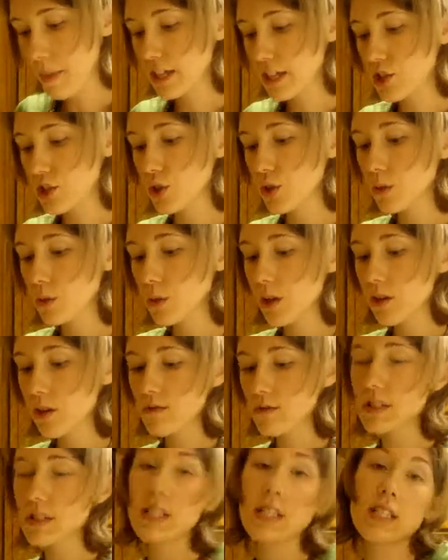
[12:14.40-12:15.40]
make 2
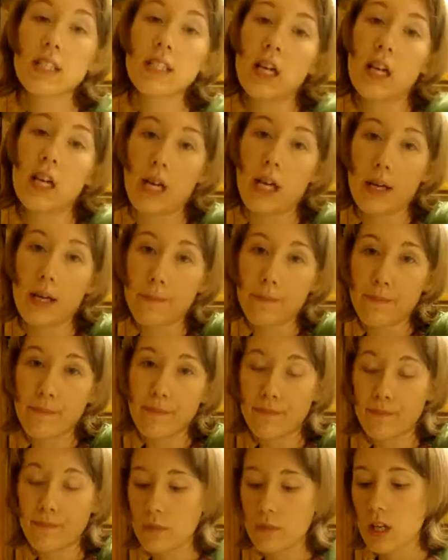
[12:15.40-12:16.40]
loaves at a time.
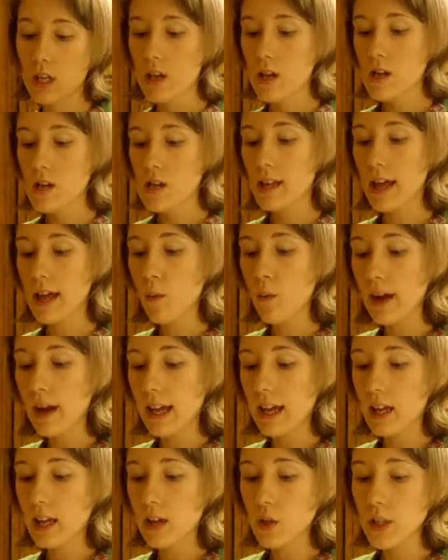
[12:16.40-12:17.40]
That way
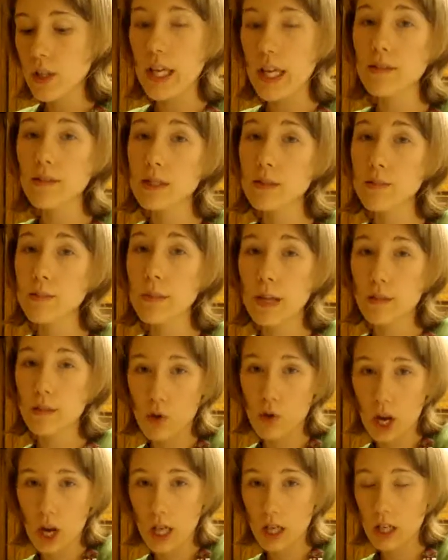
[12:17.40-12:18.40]
I only have to make
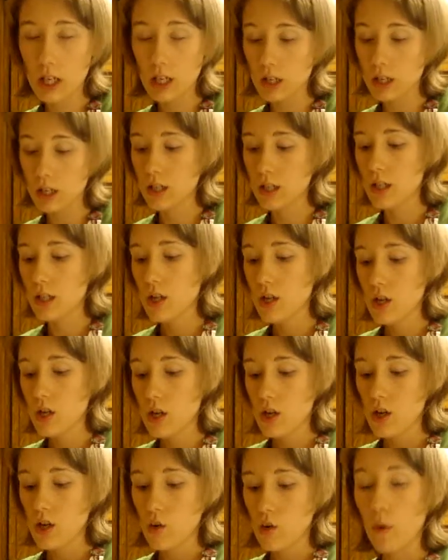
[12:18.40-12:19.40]
bread
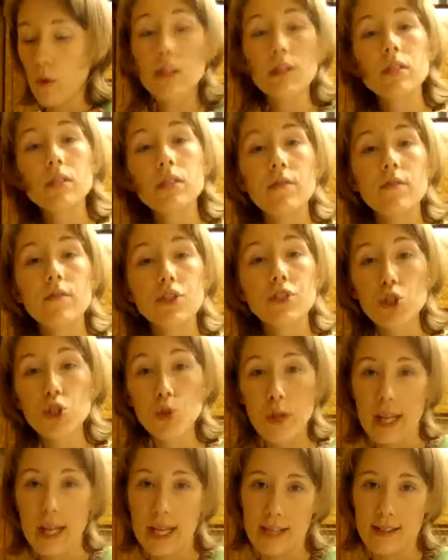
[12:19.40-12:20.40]
once every
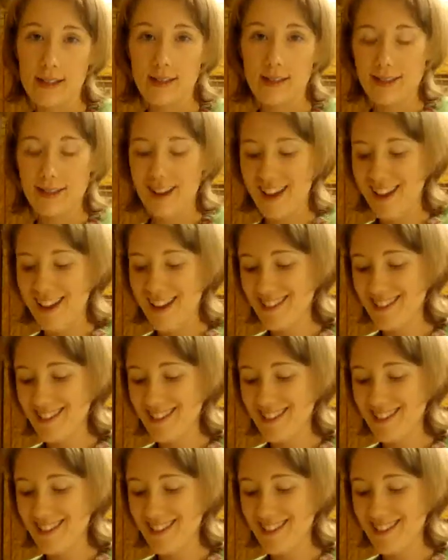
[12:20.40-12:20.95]
2 days.